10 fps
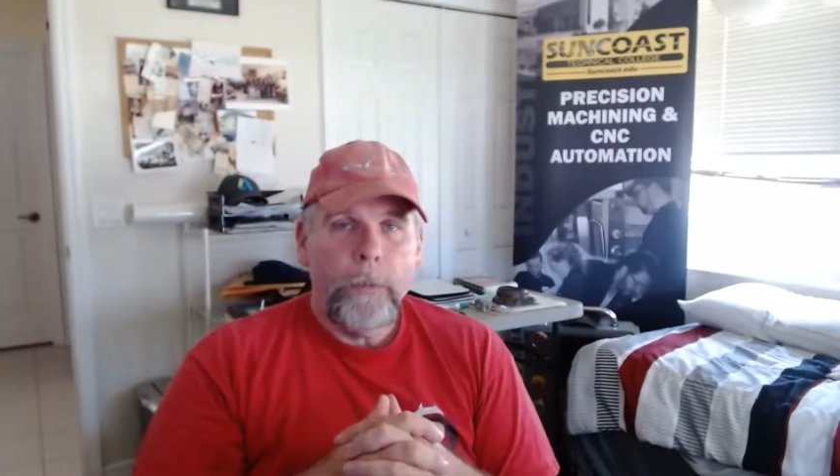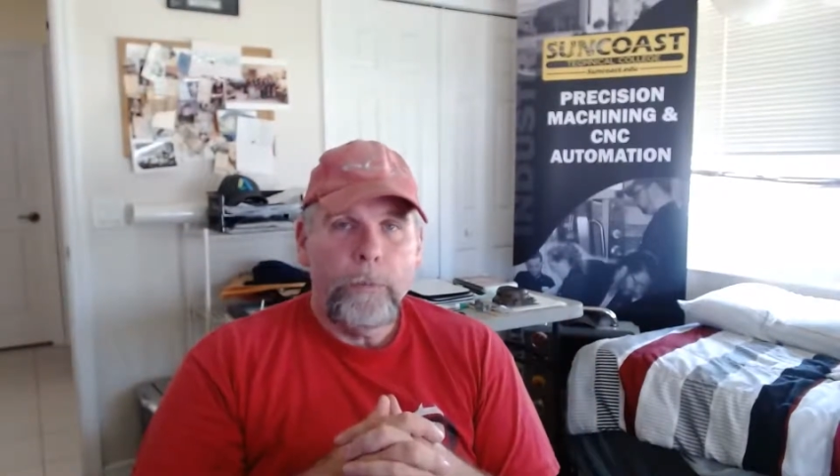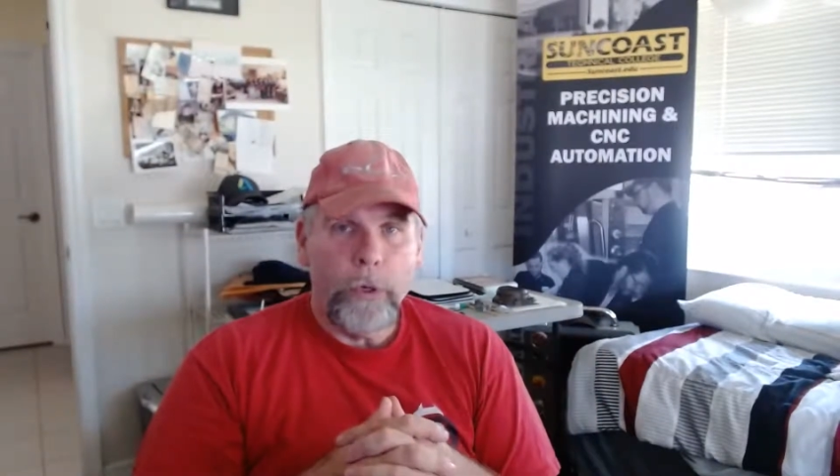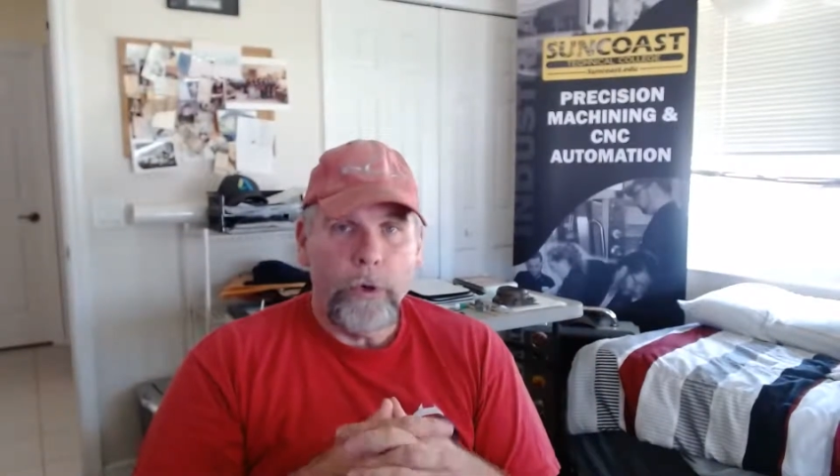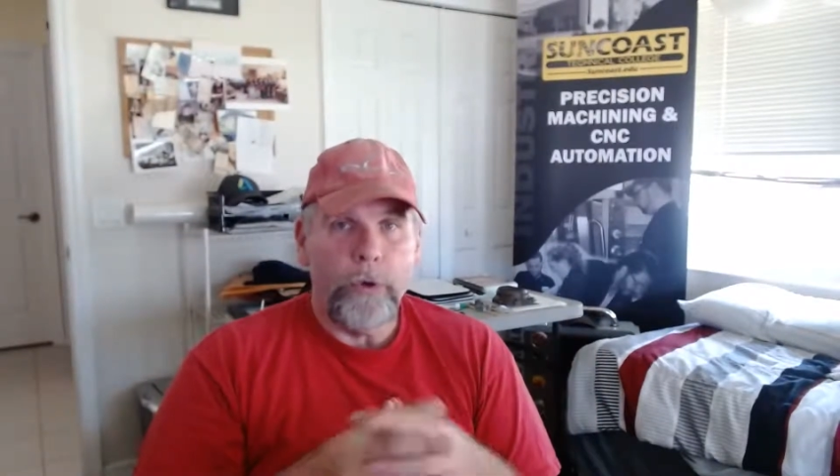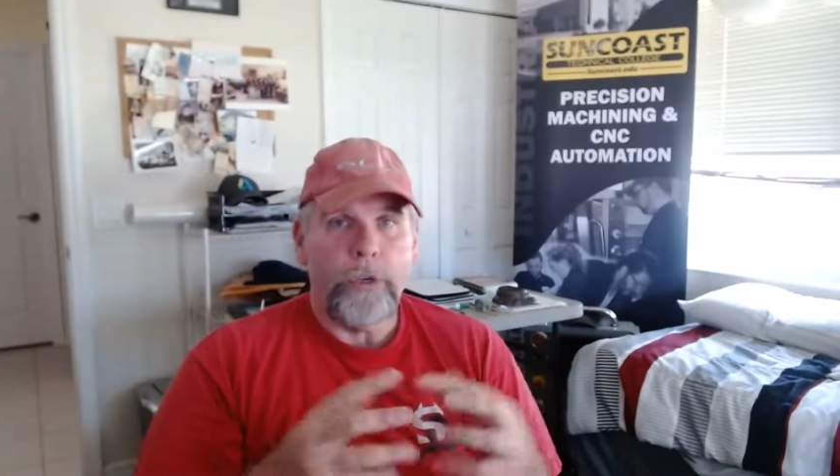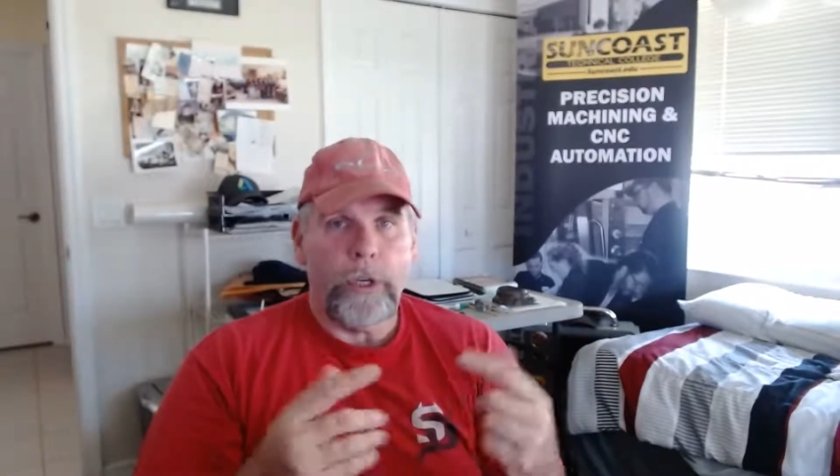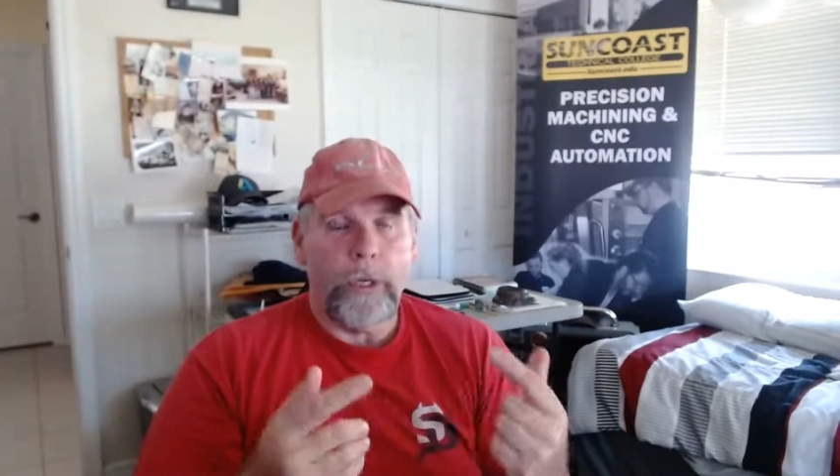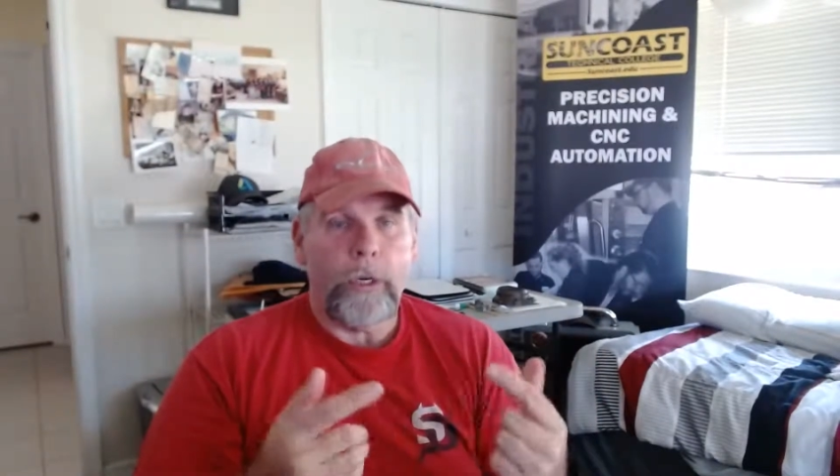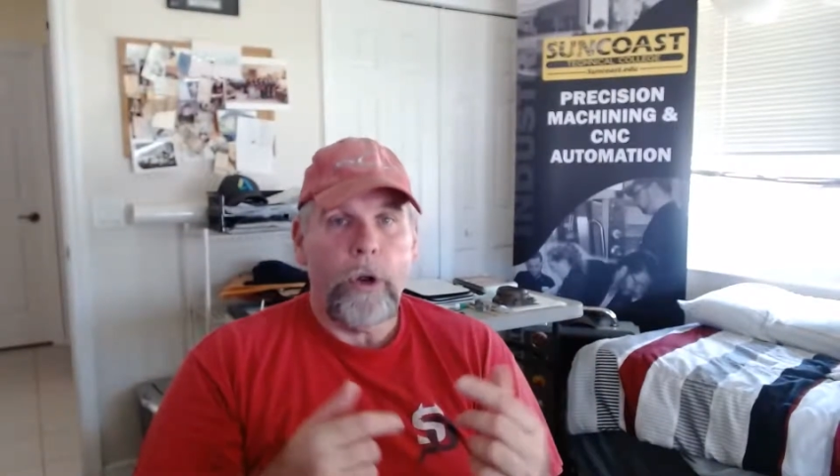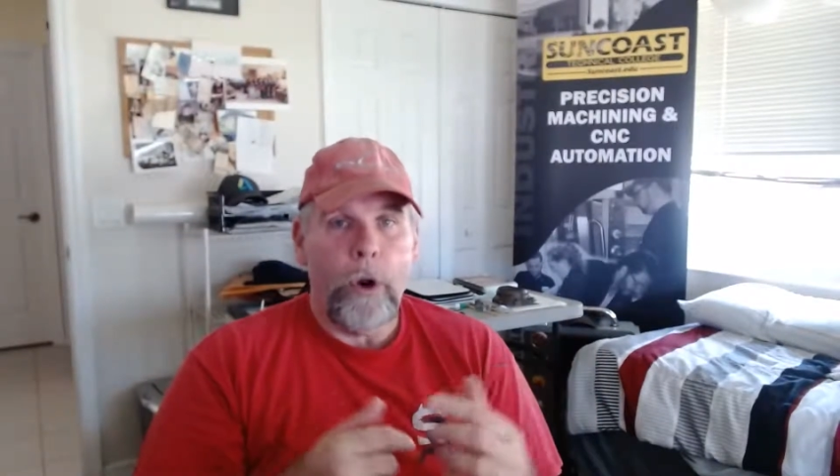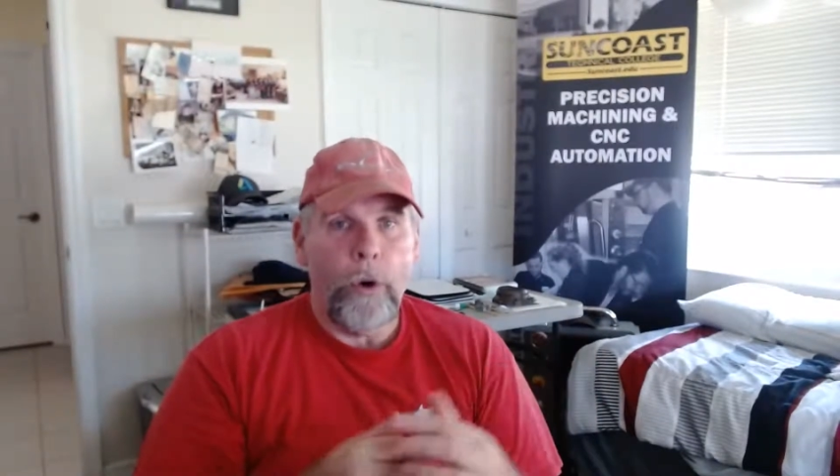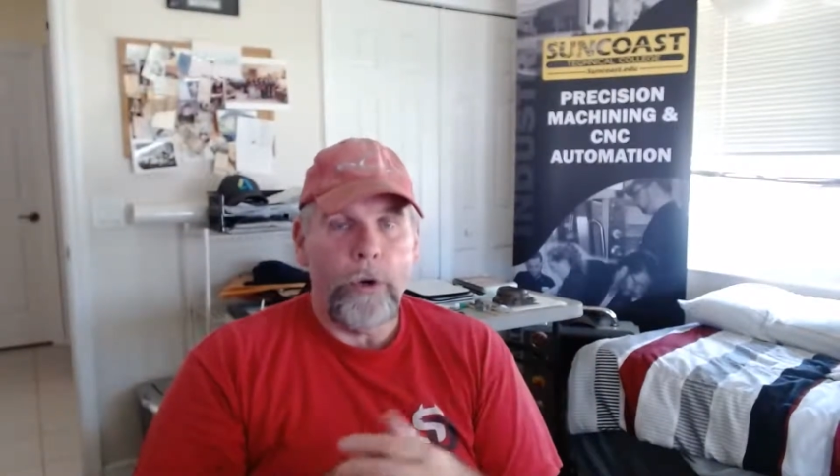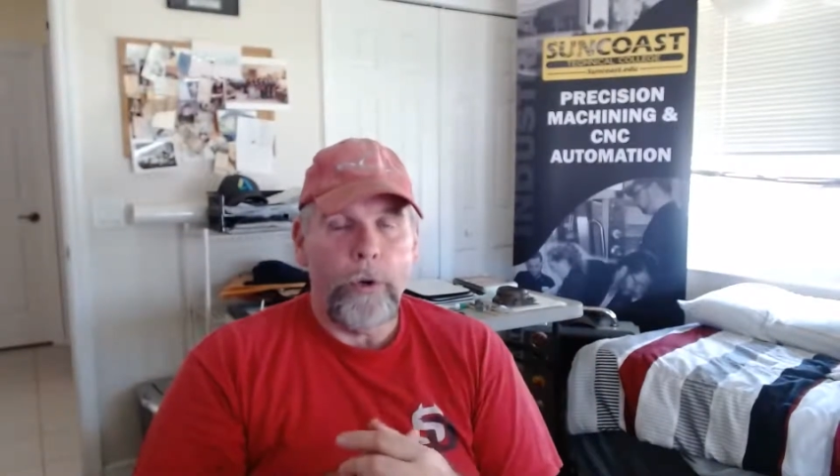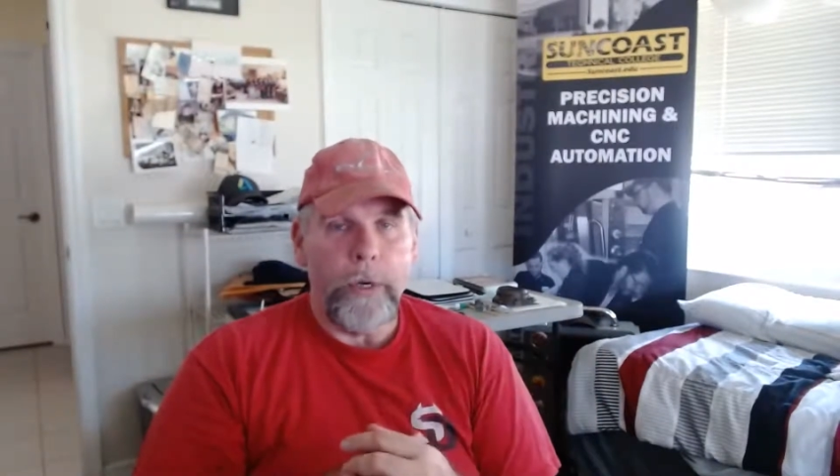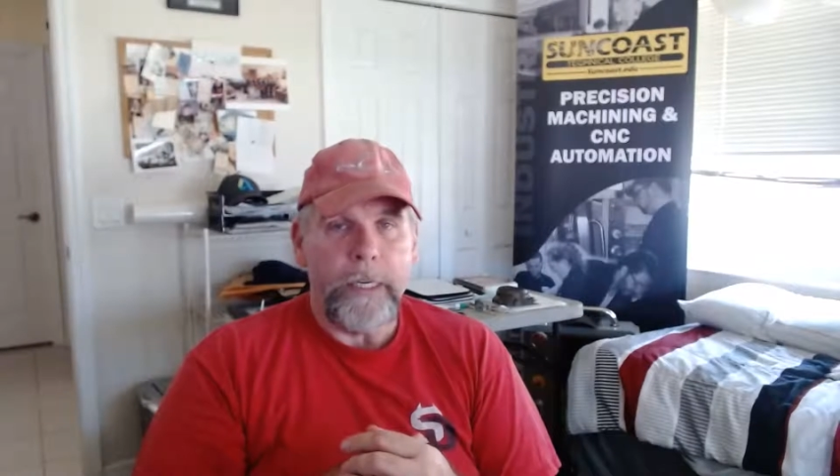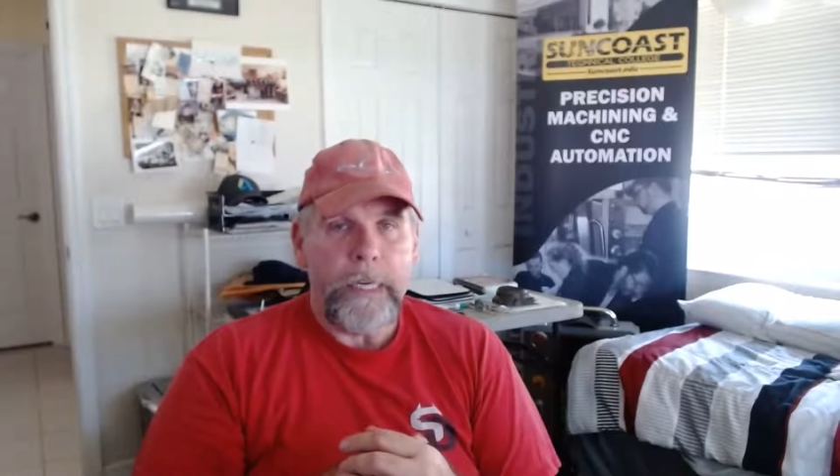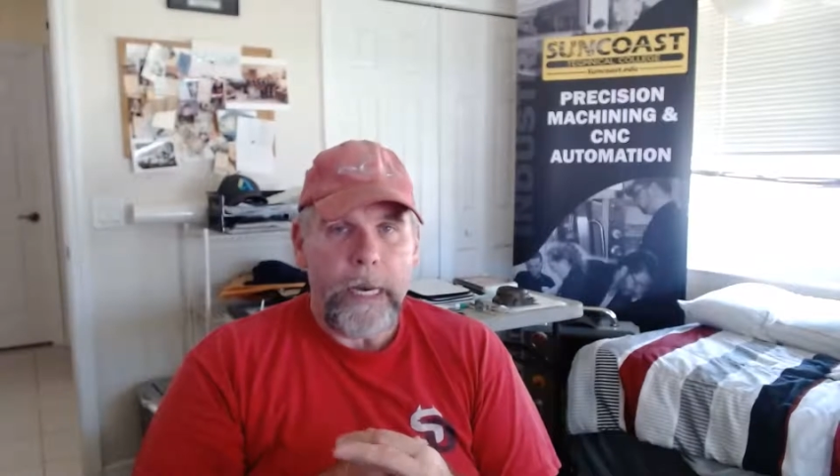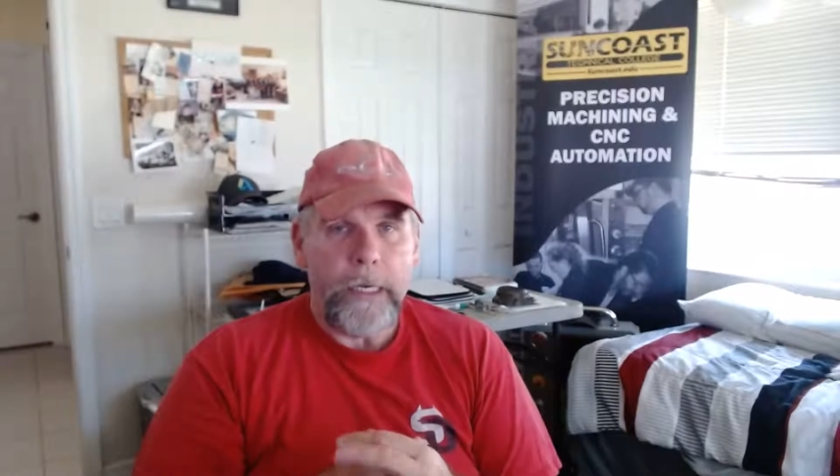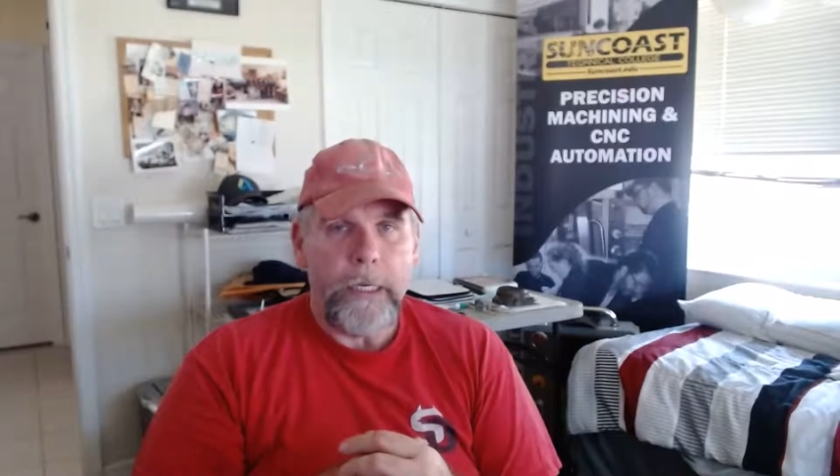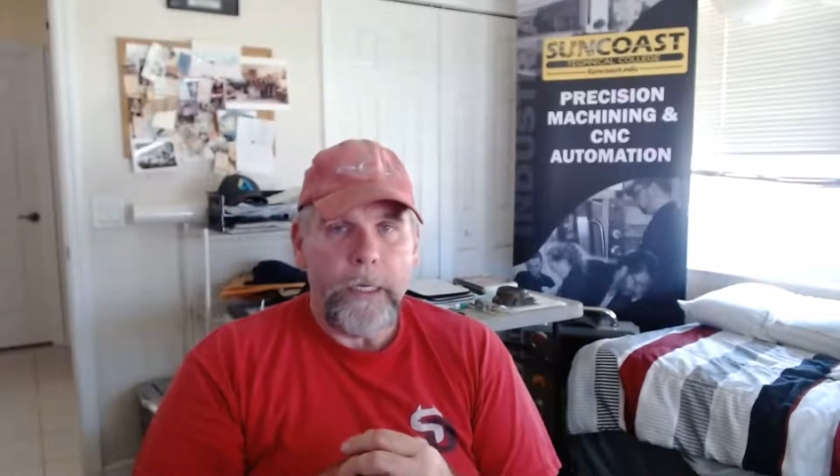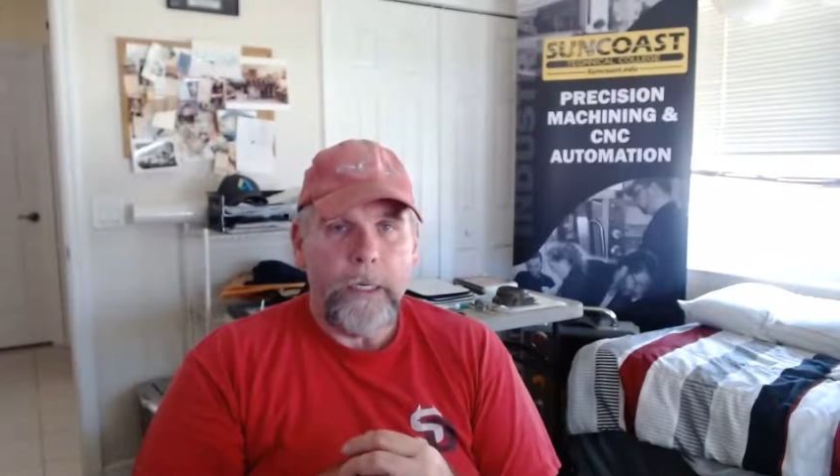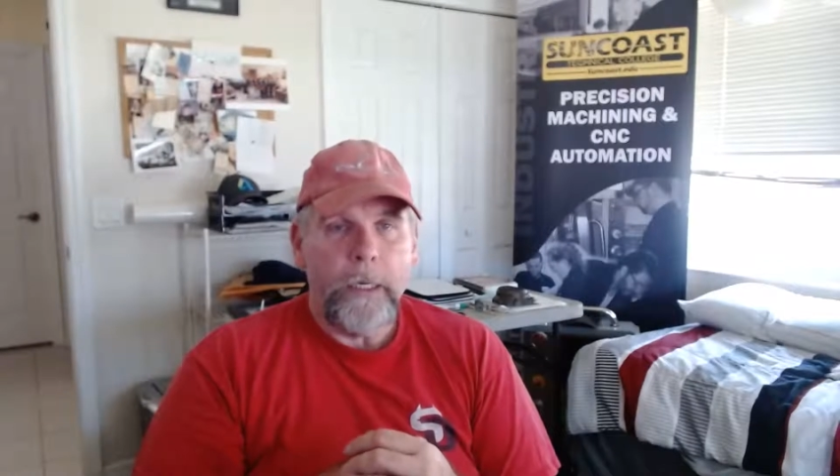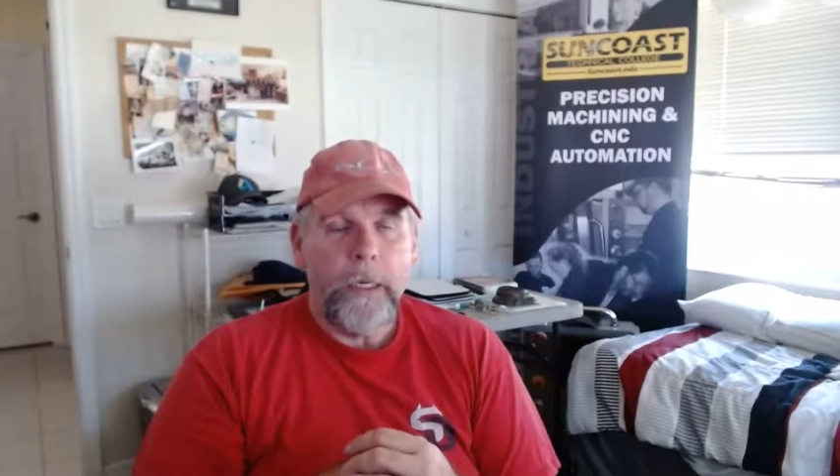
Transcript: producing the code you intended,